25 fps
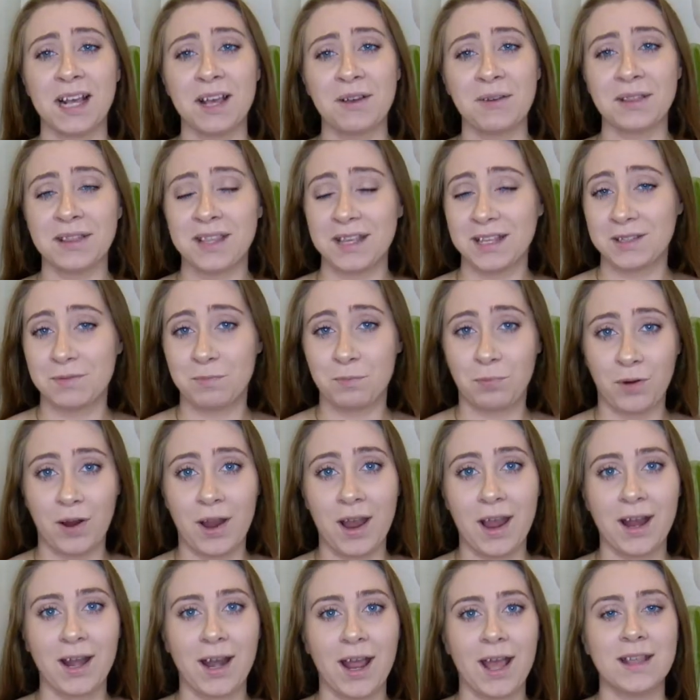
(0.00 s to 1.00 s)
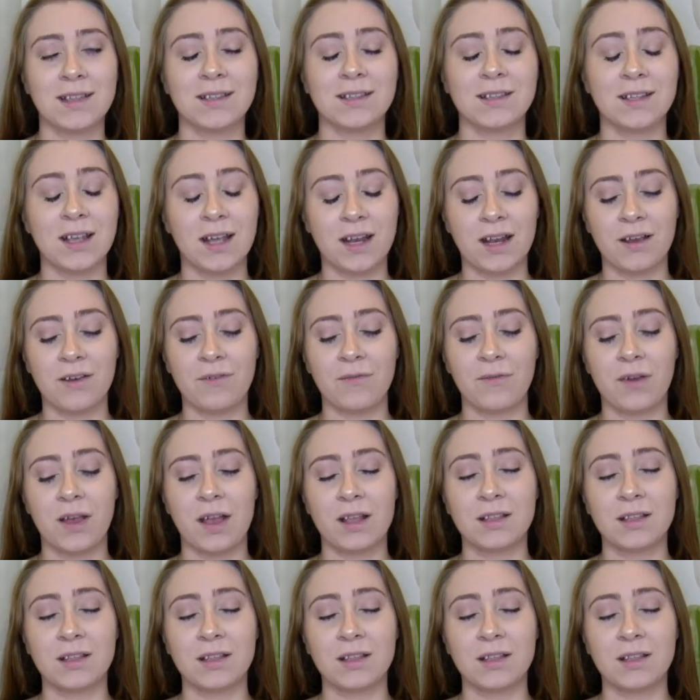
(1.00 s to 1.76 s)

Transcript: with this braid, instead of,